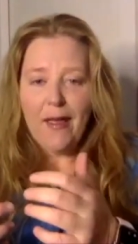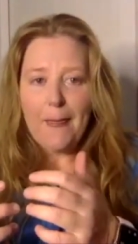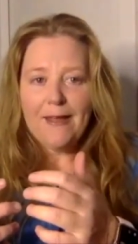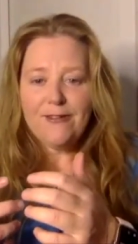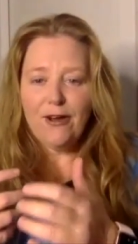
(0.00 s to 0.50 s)

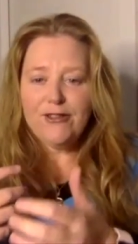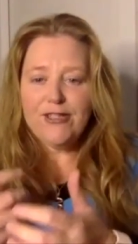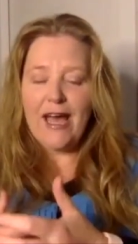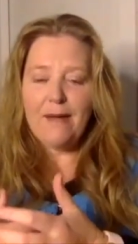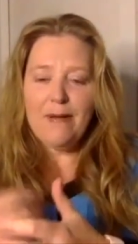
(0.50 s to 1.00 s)
So
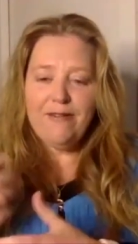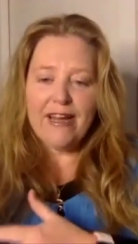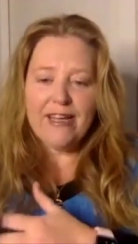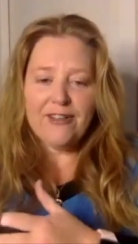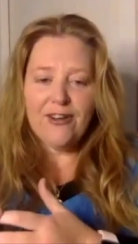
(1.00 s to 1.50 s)
to be
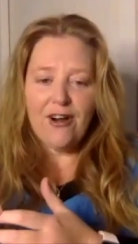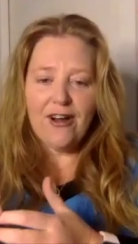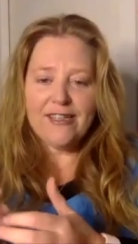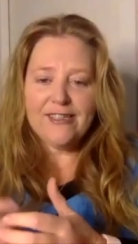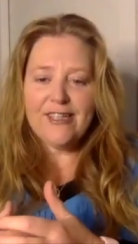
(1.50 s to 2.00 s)

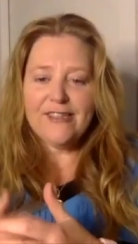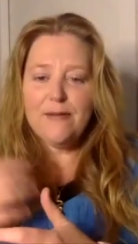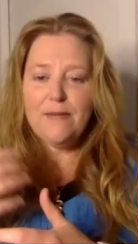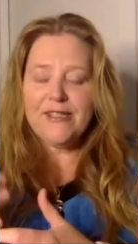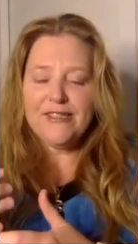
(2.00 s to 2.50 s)
recognised as a
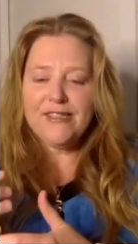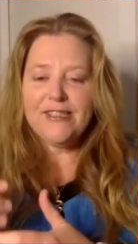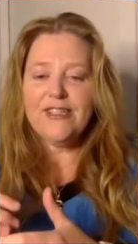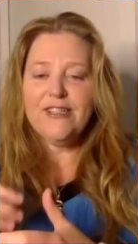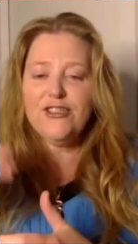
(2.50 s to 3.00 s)
business
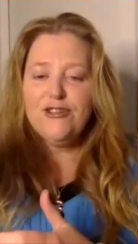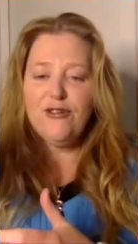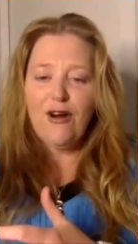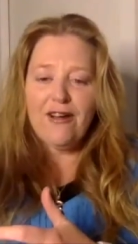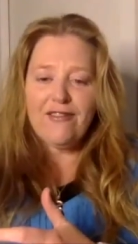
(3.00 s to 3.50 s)
that is
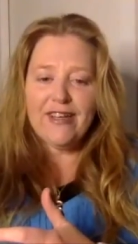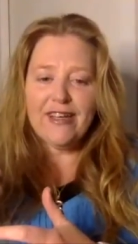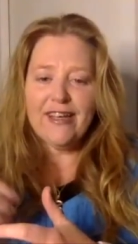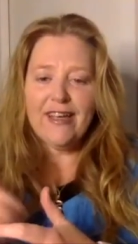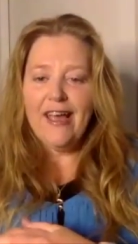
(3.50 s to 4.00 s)
thriving
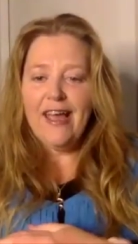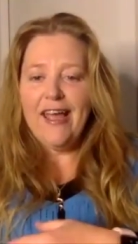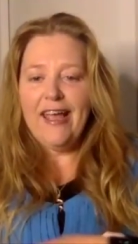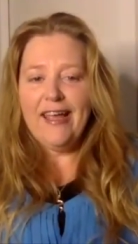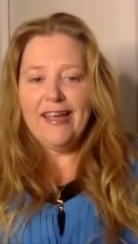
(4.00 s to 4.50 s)

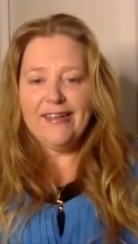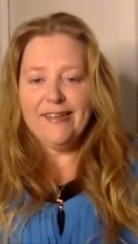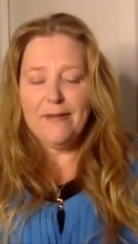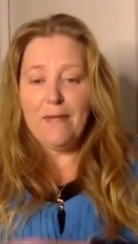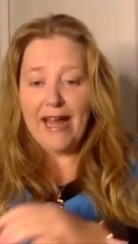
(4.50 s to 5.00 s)

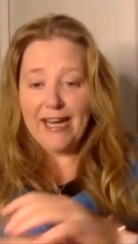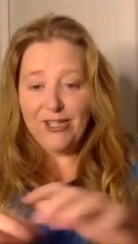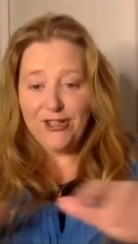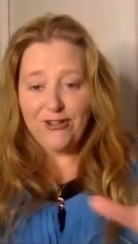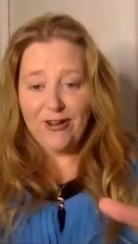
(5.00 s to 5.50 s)
in
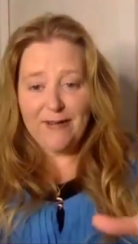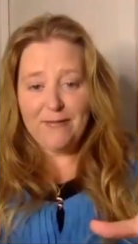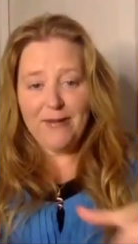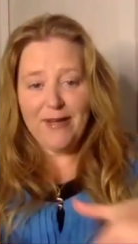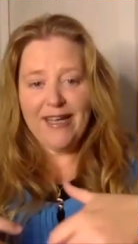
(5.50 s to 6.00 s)
mainstream
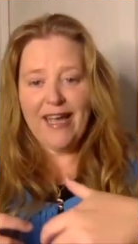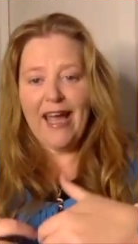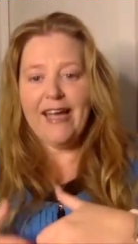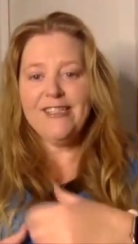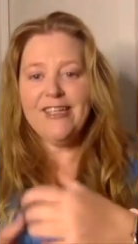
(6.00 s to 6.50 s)

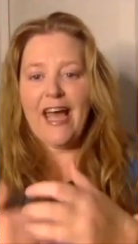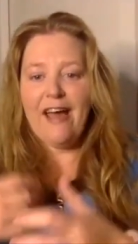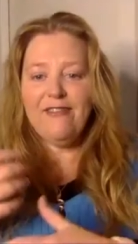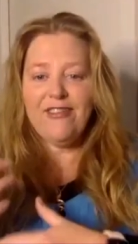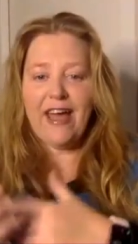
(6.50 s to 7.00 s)
and to
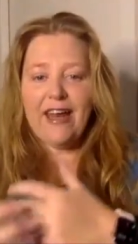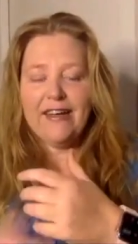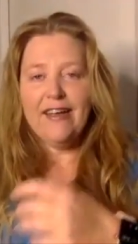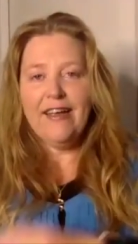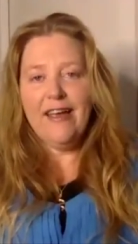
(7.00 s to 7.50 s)
have that
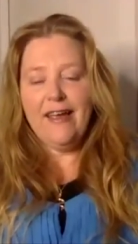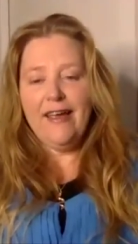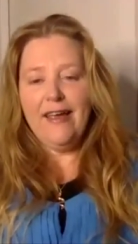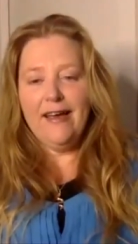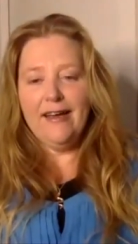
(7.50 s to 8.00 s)

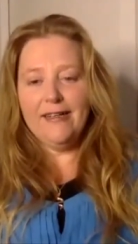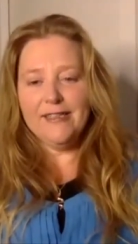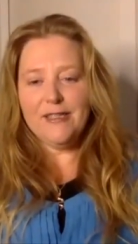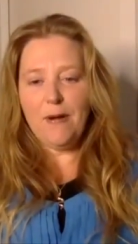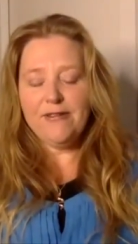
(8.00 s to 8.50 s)
uh, I
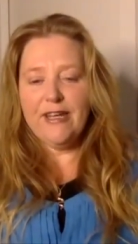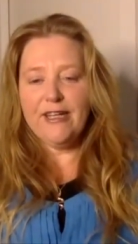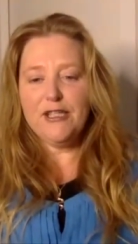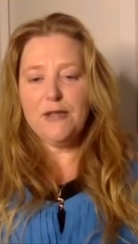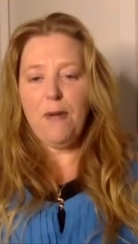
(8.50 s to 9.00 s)
suppose, that
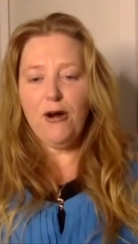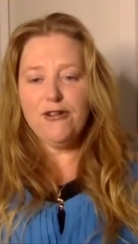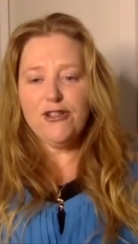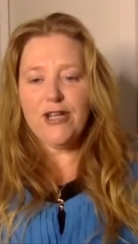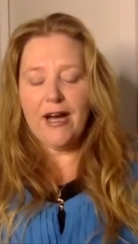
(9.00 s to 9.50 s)

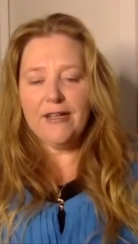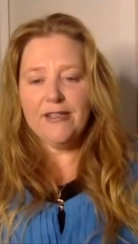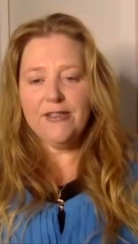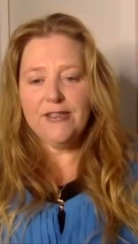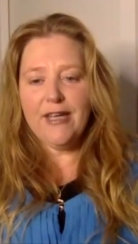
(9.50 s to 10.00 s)
exposure
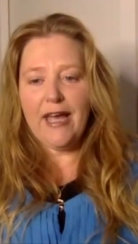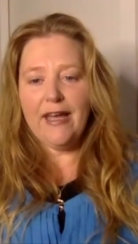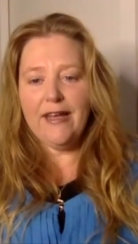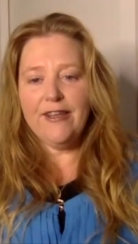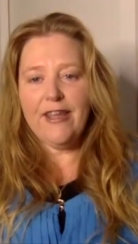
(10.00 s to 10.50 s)

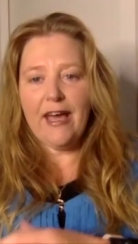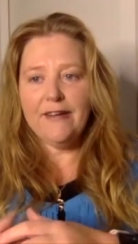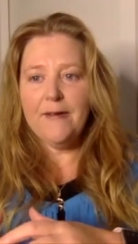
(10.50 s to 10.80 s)
and that